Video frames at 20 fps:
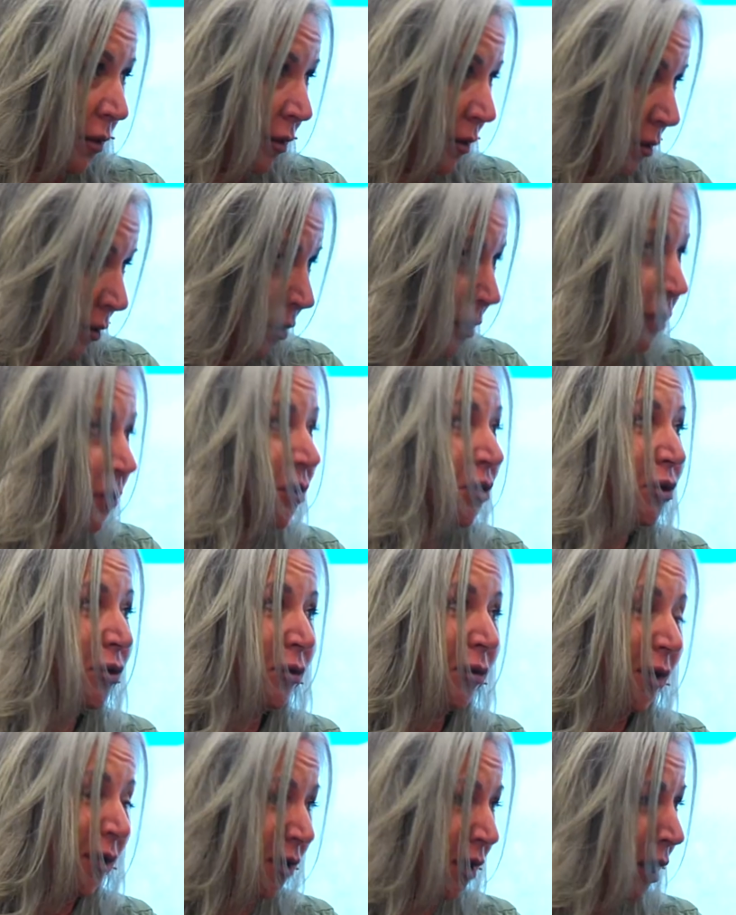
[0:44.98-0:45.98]

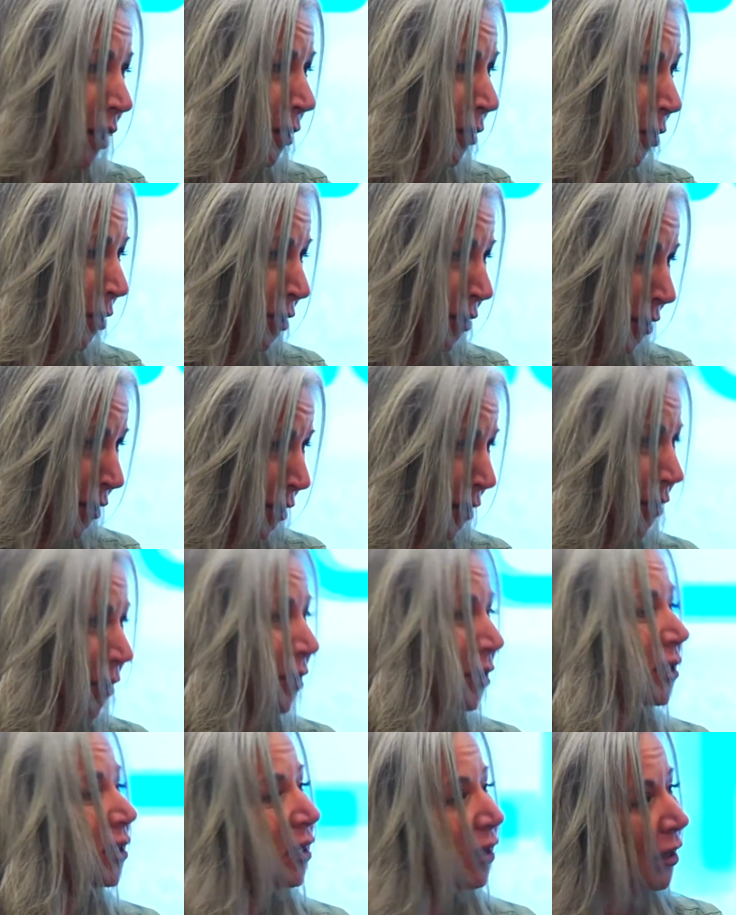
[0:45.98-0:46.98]
to a dollar
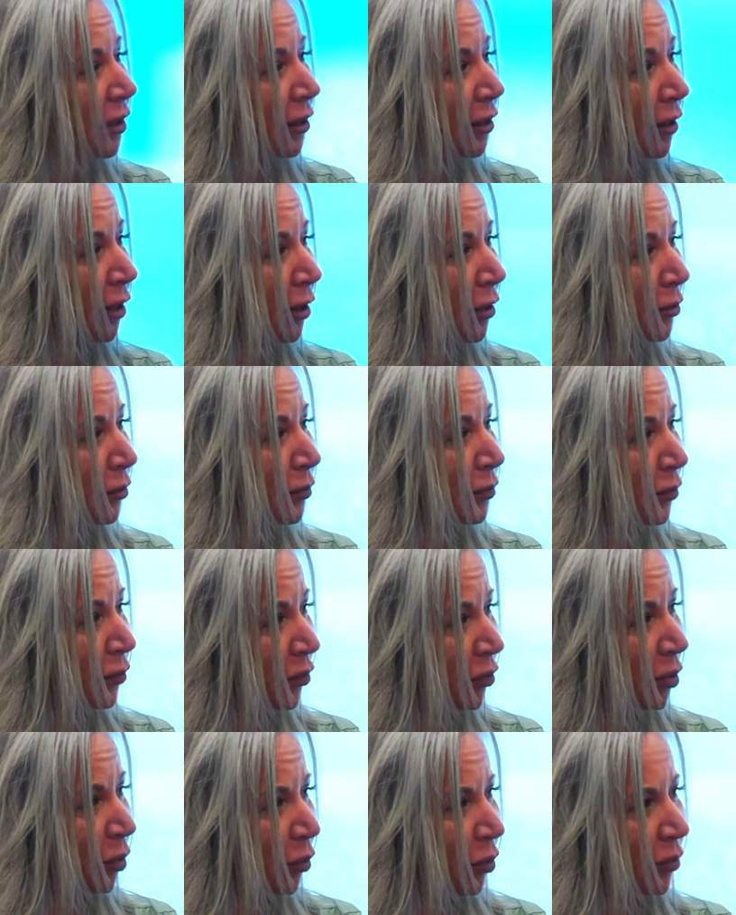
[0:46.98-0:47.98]
business,
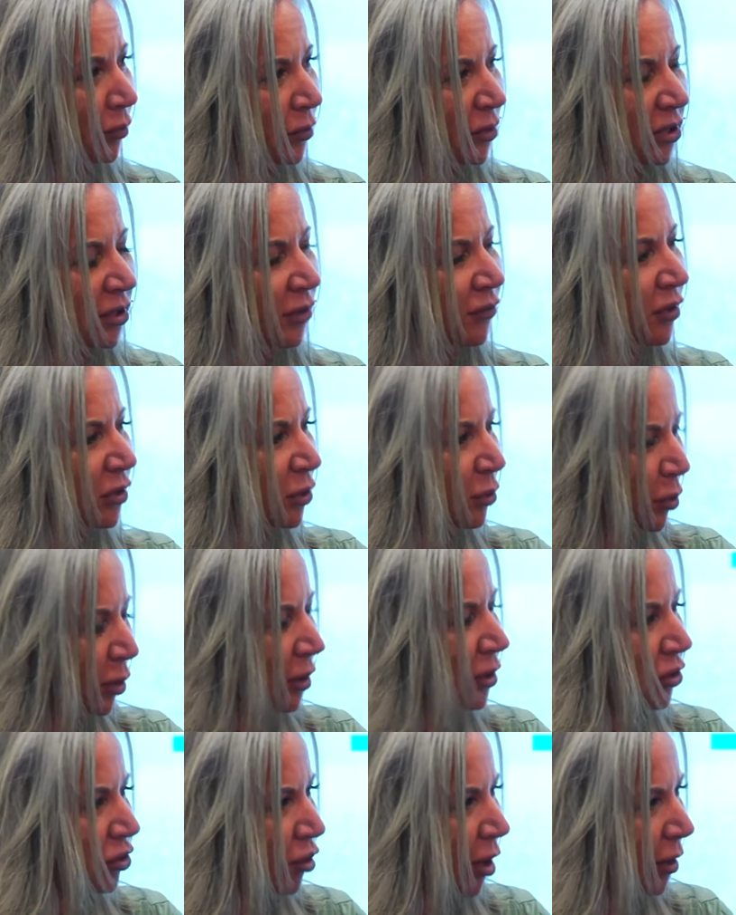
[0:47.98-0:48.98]
the difference
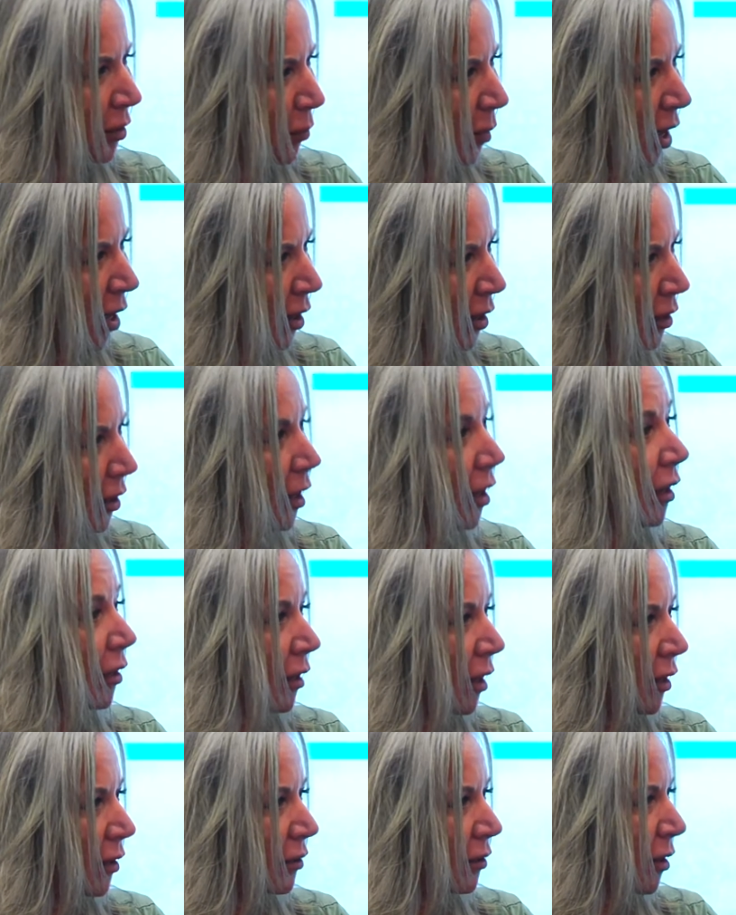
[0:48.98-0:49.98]
between the direct mail
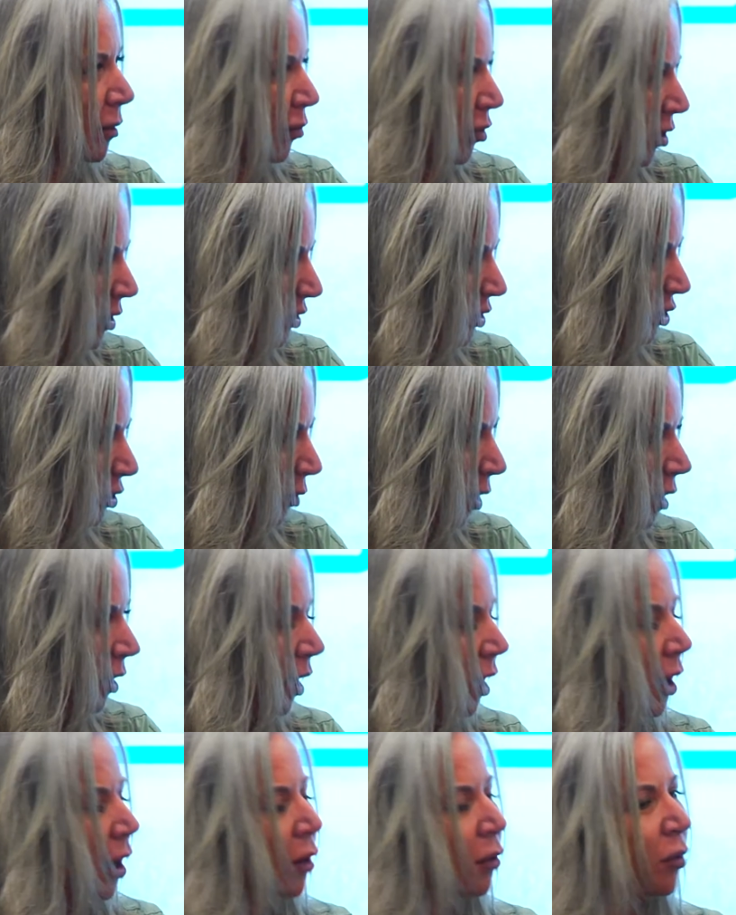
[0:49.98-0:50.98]
and adding the print to it.